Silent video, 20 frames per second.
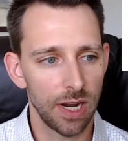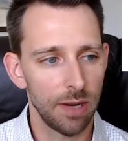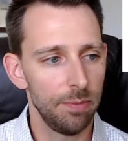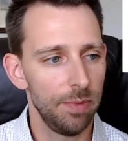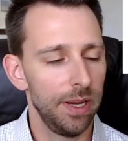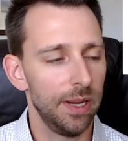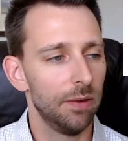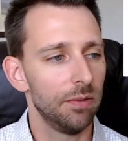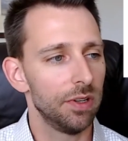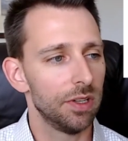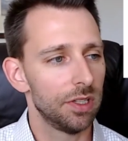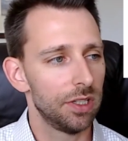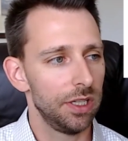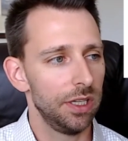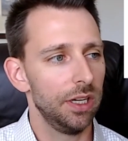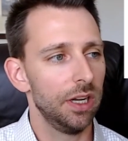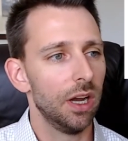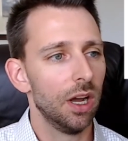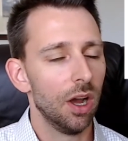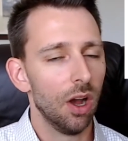Being able to see
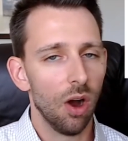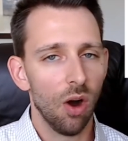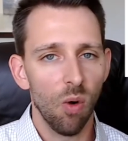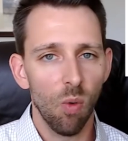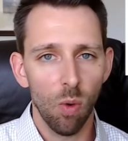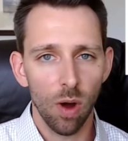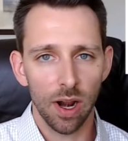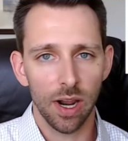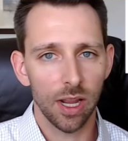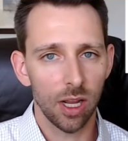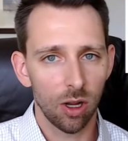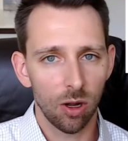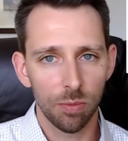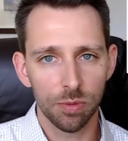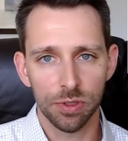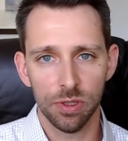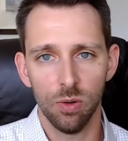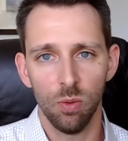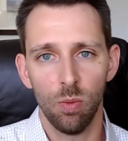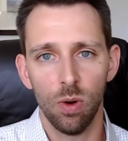what helped
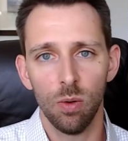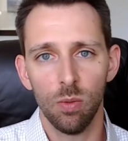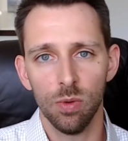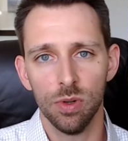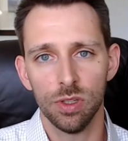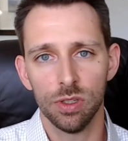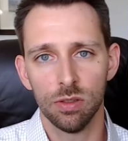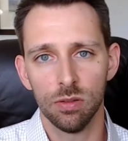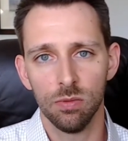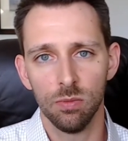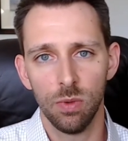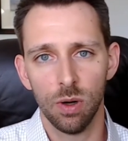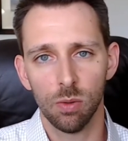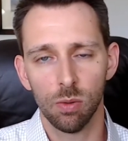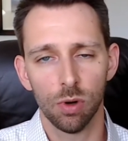and what were